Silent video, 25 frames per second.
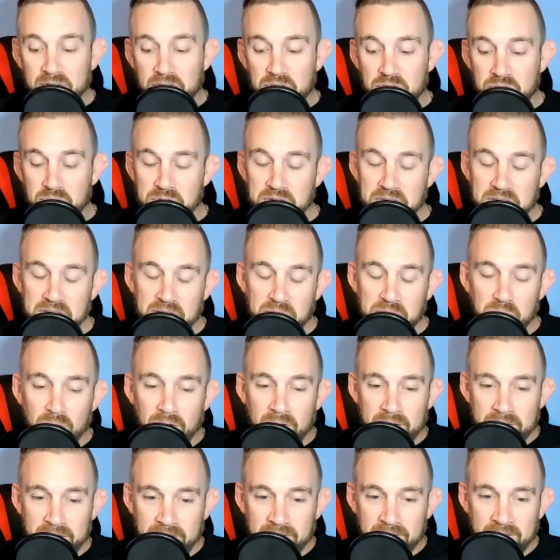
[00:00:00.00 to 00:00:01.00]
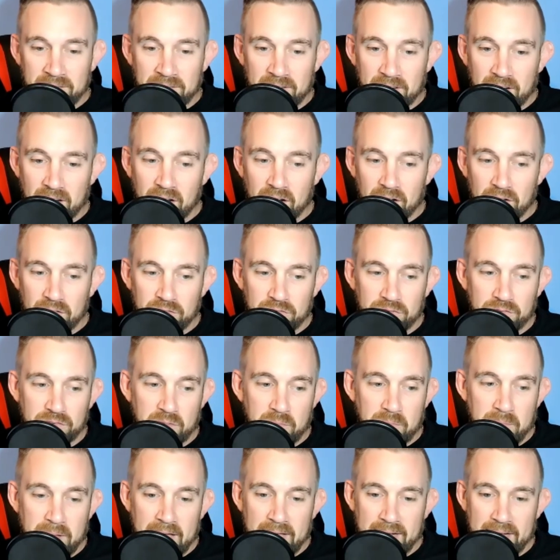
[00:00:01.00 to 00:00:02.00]
the 3D one of
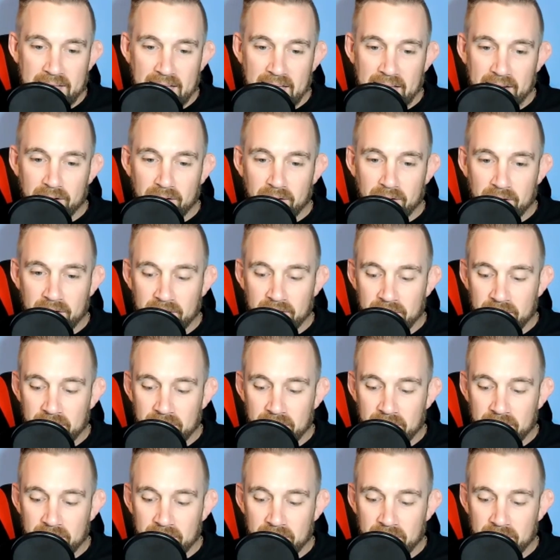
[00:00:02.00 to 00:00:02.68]
the Mad Hatter.